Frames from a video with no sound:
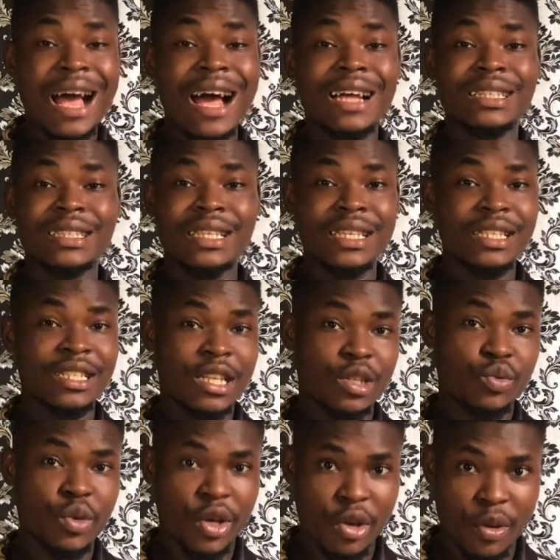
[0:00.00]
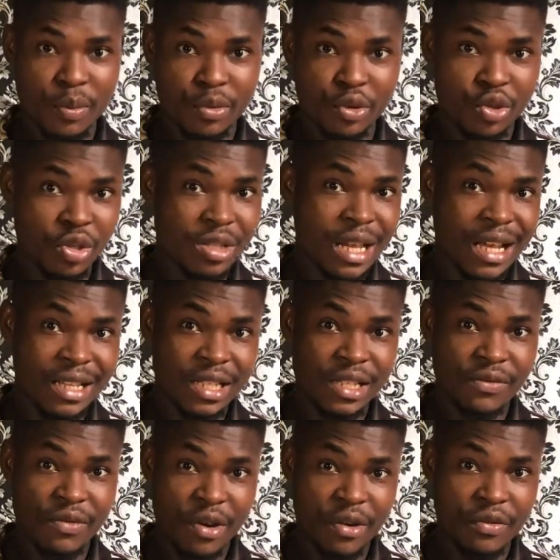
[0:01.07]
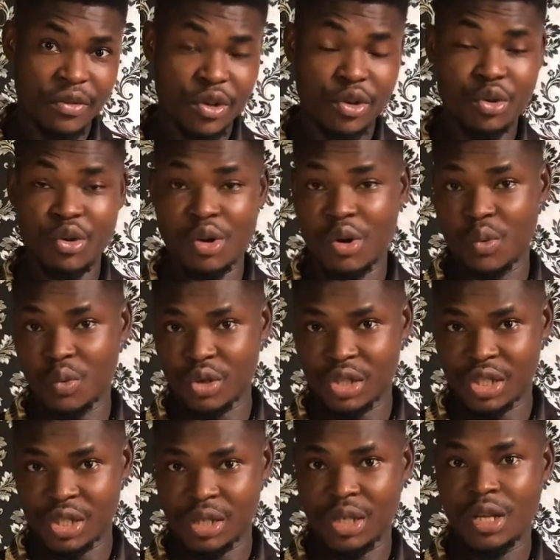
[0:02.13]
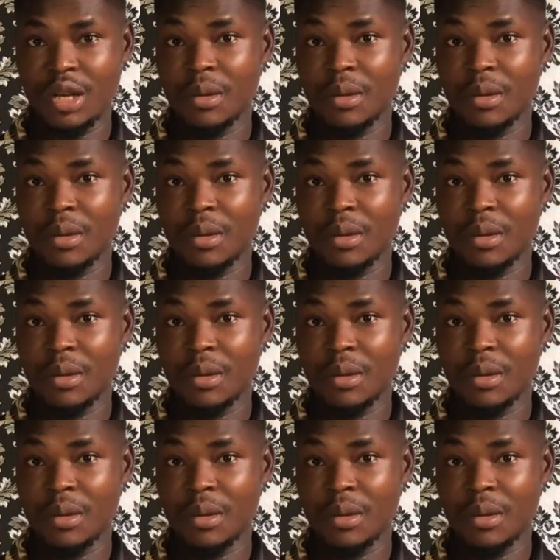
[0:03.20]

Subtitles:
and things that will help you, just like this very video you are watching,